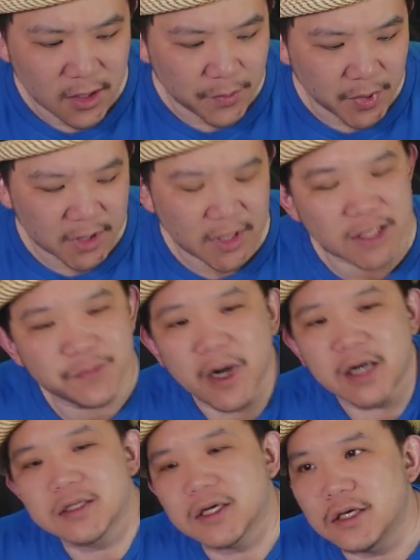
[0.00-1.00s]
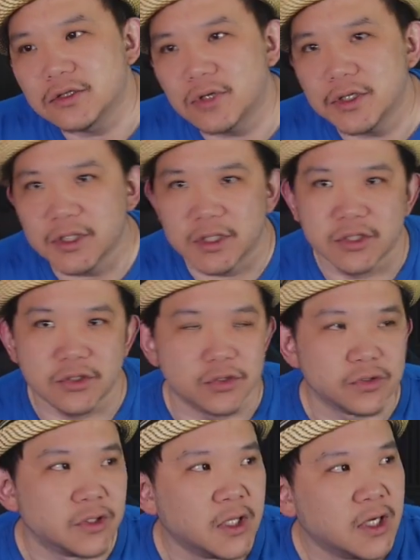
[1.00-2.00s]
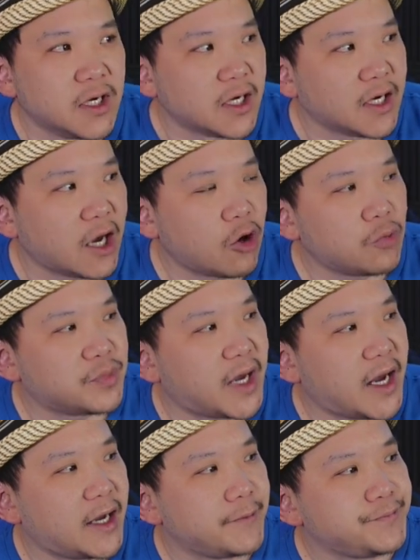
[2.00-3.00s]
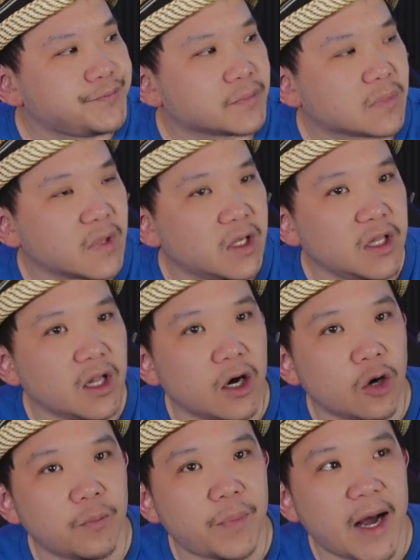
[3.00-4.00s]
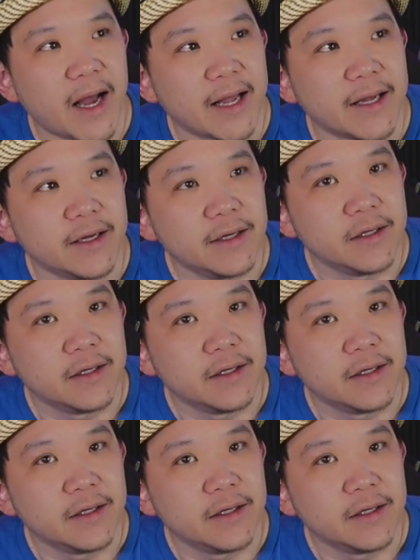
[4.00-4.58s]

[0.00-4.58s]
But that's part of the construction issue. And I hope that, you know, by